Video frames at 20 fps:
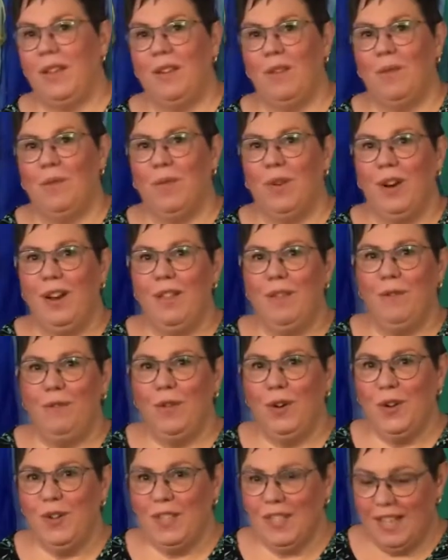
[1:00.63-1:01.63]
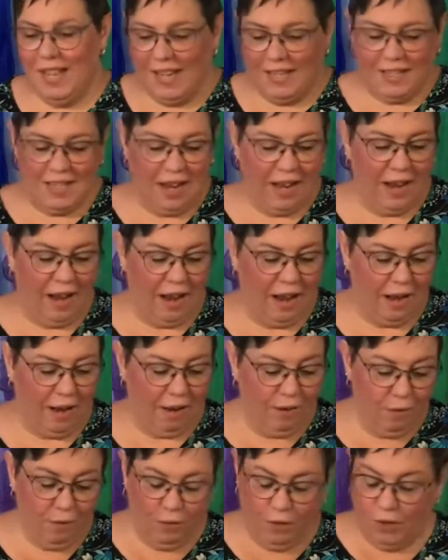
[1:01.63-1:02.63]
one of the first things I
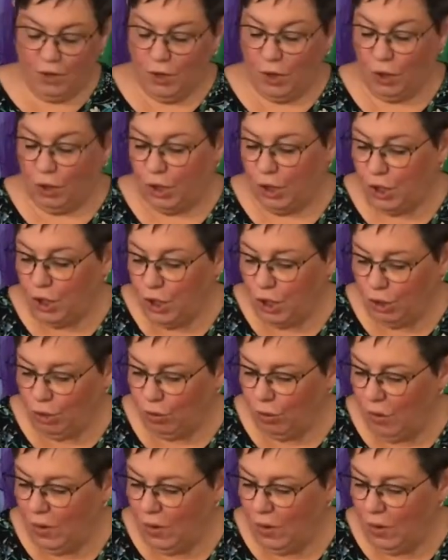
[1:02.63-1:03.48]
have you could do